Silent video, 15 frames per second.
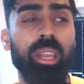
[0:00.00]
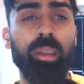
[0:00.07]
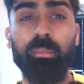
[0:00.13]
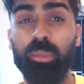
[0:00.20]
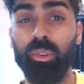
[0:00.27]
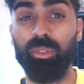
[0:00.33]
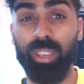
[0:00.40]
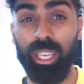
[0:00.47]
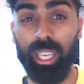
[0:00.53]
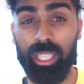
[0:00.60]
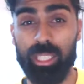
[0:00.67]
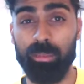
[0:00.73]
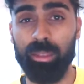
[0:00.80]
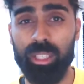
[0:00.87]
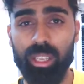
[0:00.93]
improving
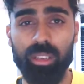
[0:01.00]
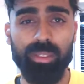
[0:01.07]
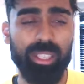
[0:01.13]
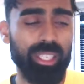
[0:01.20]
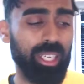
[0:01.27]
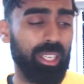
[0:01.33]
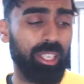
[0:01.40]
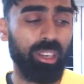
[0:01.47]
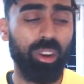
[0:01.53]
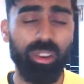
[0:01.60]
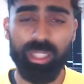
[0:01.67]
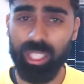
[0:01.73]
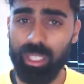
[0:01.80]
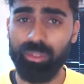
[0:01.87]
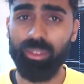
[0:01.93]
customer service and
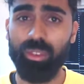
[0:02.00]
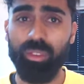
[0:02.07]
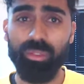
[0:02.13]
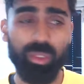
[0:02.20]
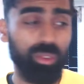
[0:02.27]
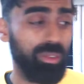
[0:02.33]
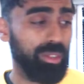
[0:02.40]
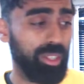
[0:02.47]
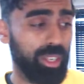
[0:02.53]
asking for reviews.